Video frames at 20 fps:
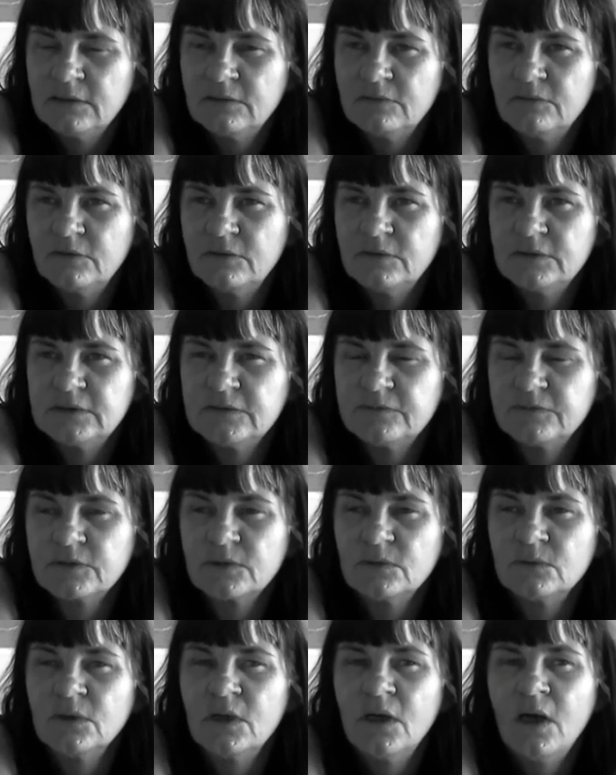Very
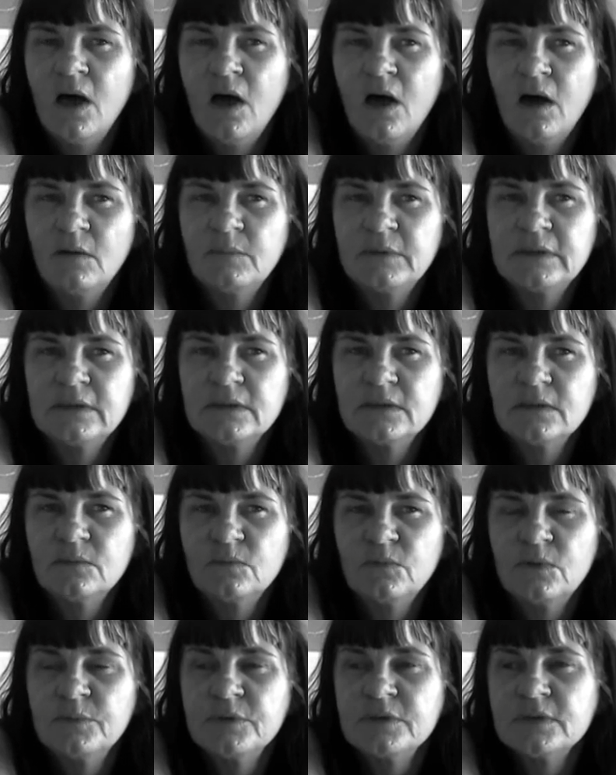difficult. I mean,
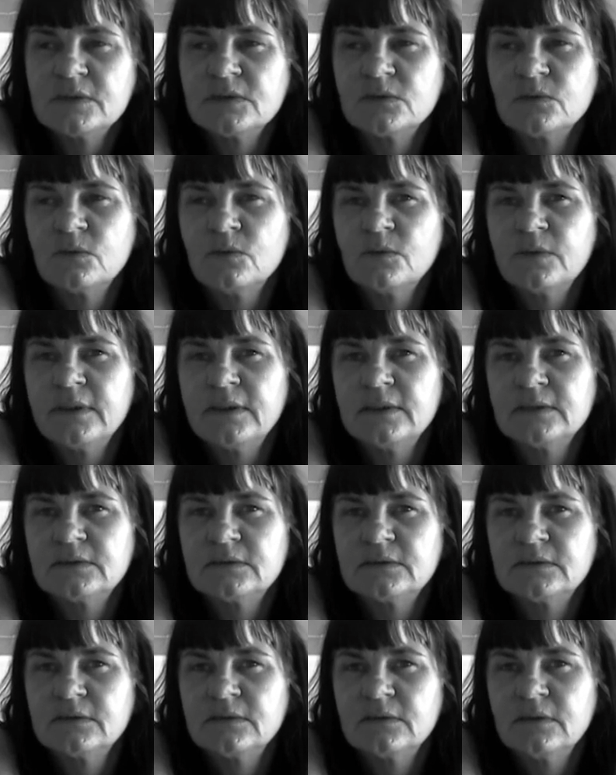women's
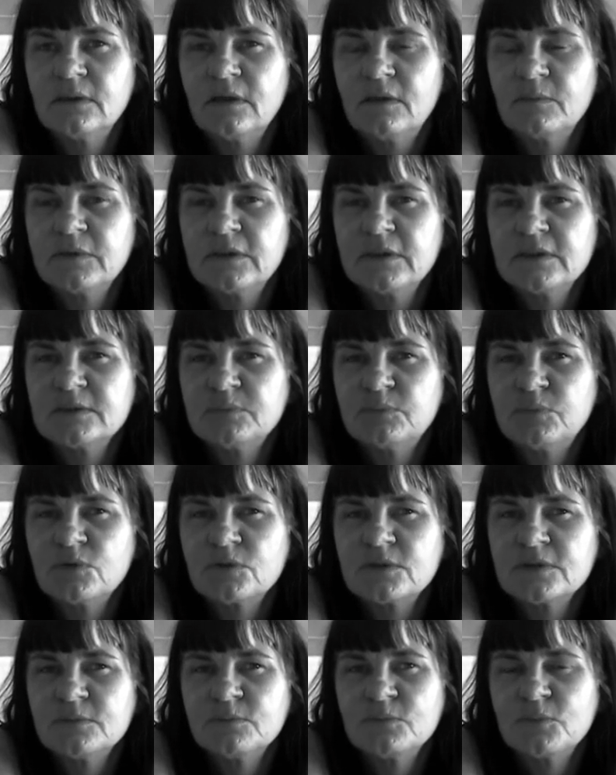stories, there's
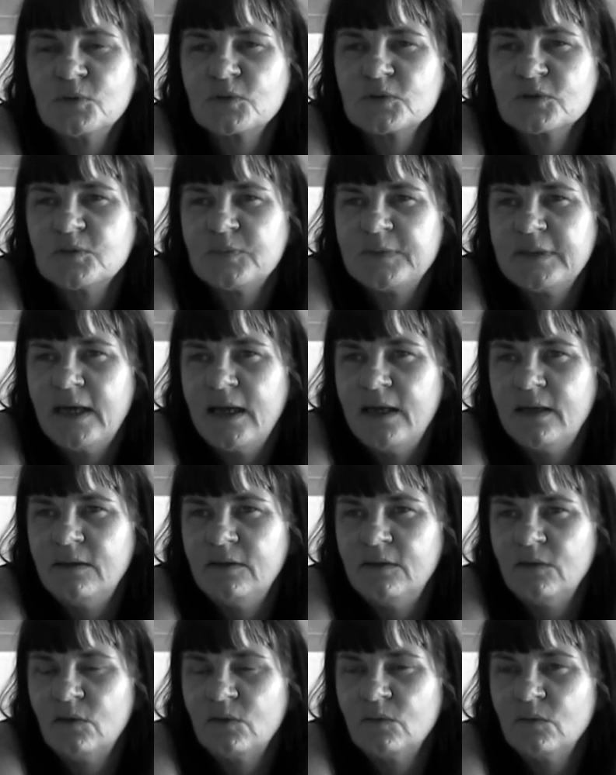books and books to be
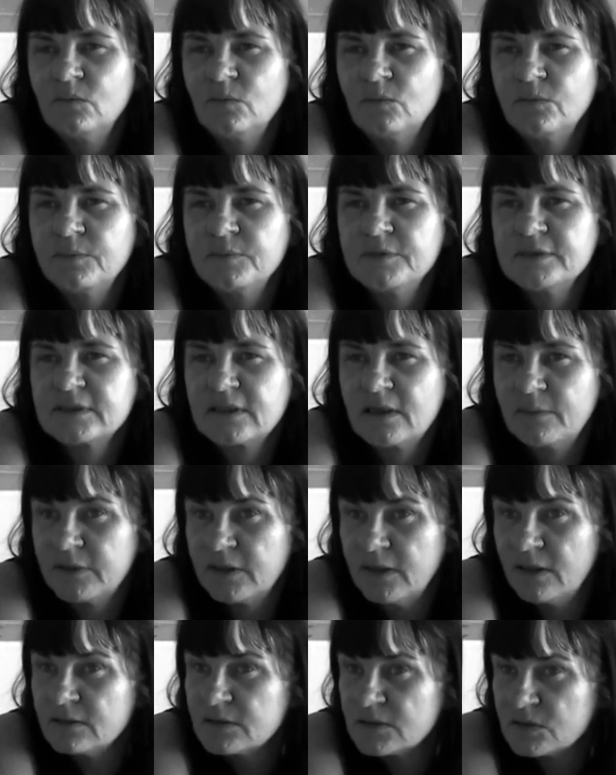had on women's coming
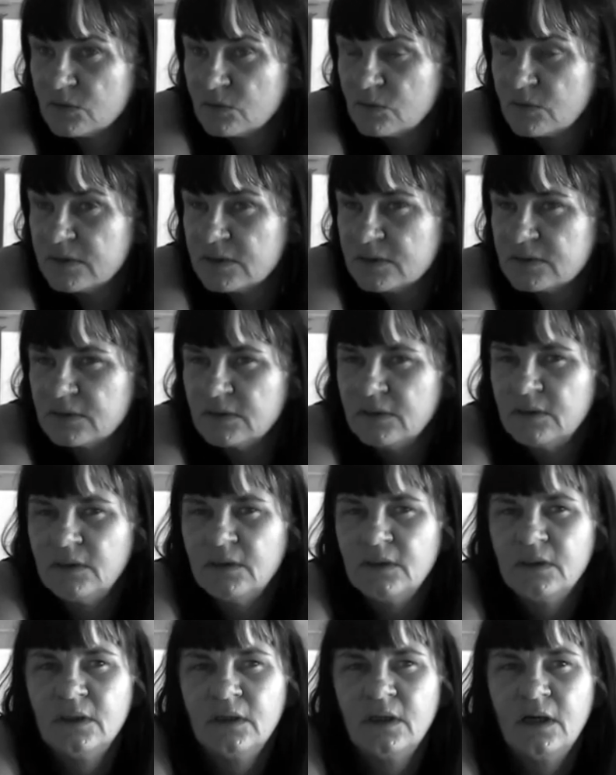out stories.
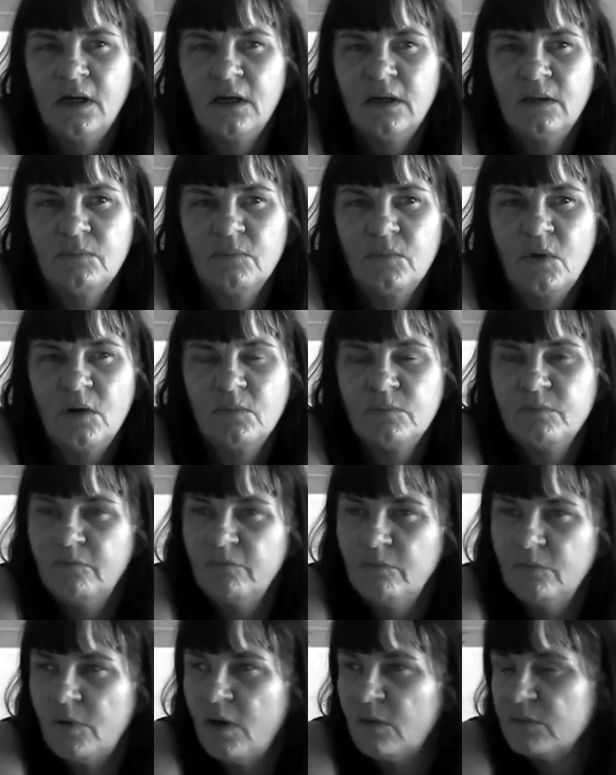I
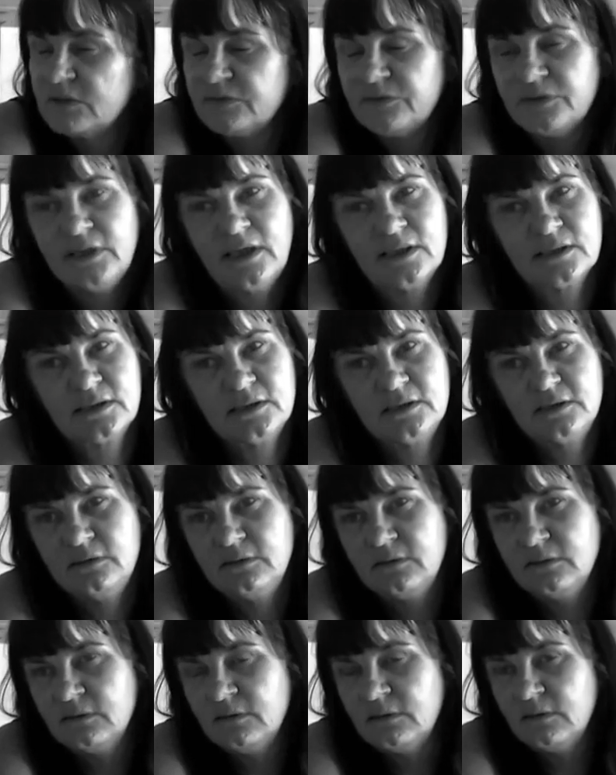was very lucky.
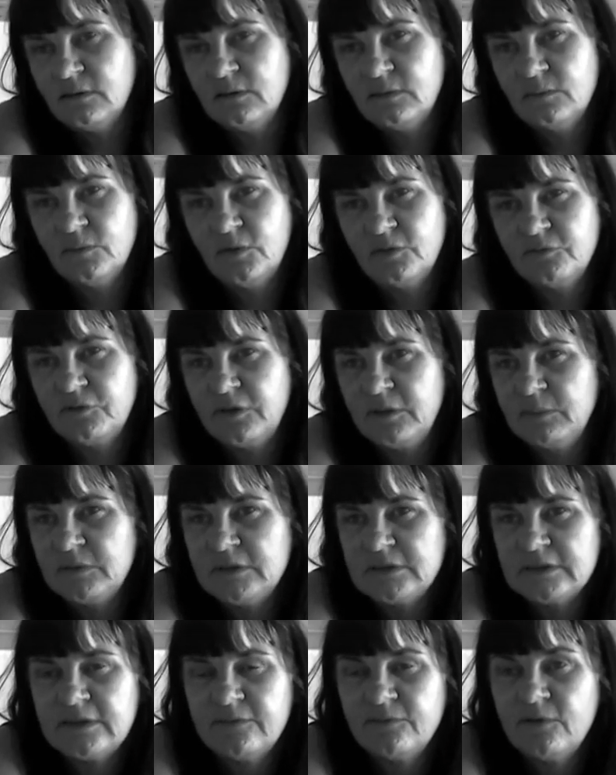My
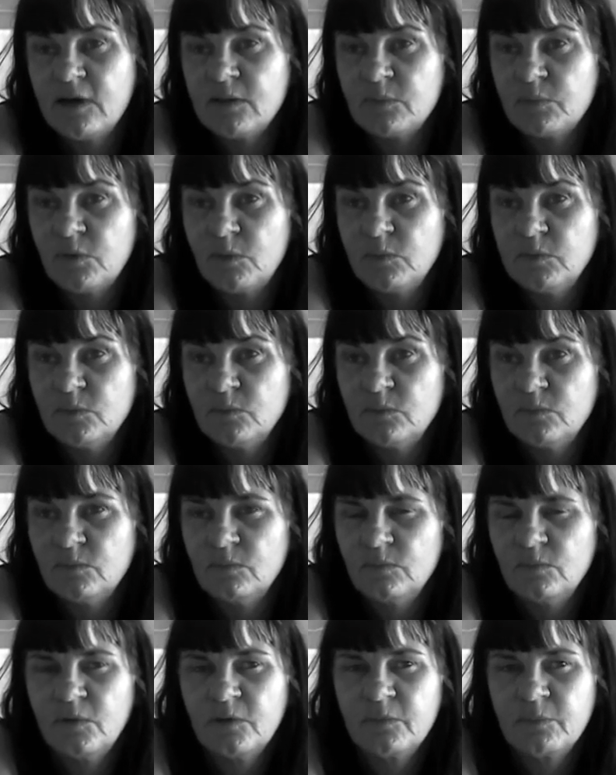family's never had a problem
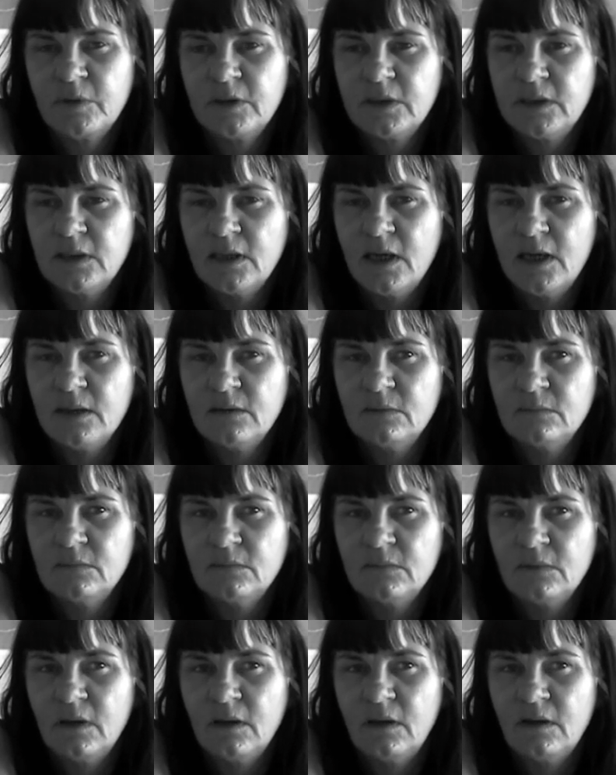with me,
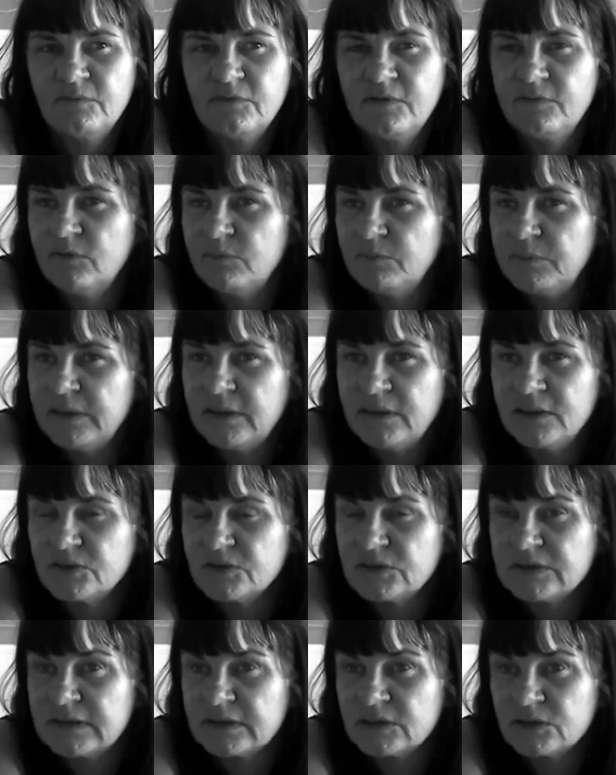and I've never been
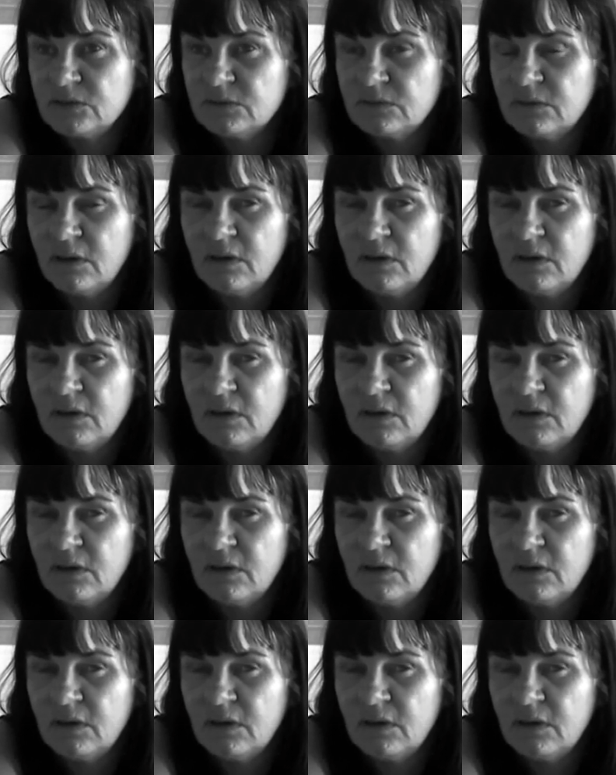heterosexual.